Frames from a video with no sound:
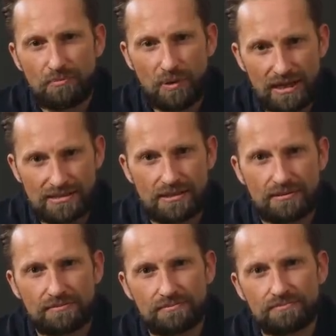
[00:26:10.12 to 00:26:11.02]
But
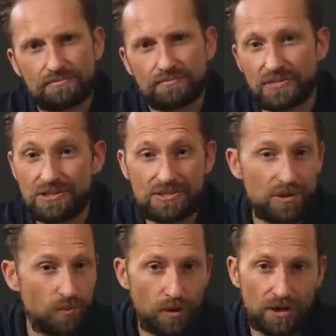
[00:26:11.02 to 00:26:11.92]
this is
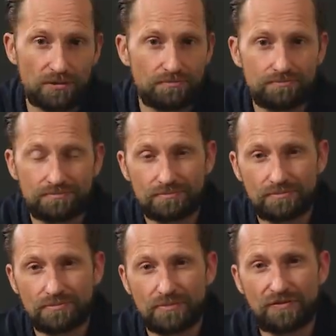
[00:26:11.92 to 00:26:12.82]
not one of them.
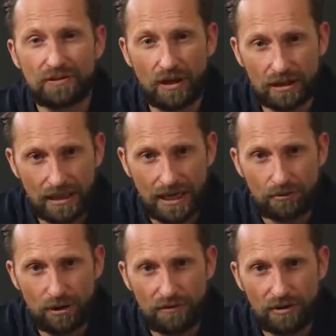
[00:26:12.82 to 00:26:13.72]
If you like Land
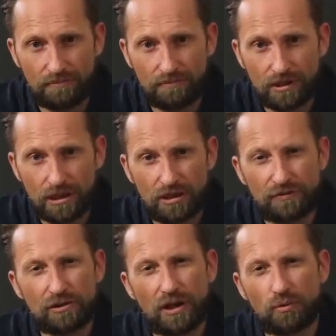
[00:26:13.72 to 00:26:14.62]
Rover,
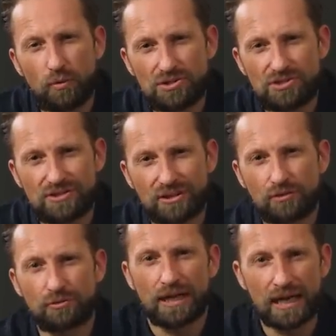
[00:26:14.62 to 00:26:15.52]
if you like watches that
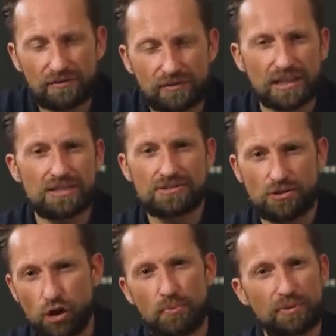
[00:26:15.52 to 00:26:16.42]
creatively
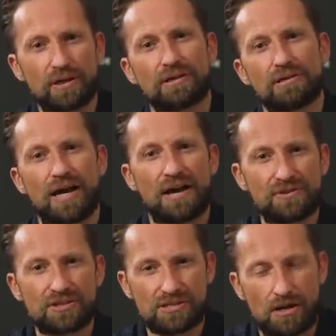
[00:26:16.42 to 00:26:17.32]
interpret
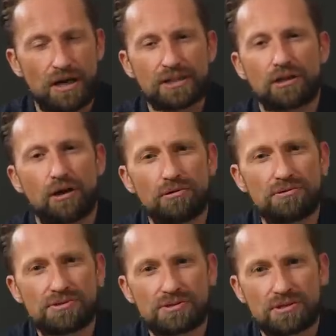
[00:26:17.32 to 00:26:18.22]
other design
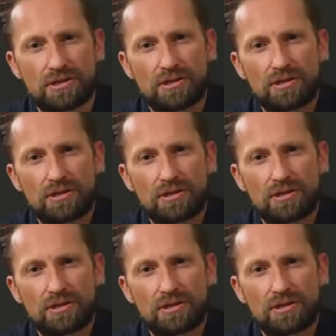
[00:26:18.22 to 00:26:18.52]
codes,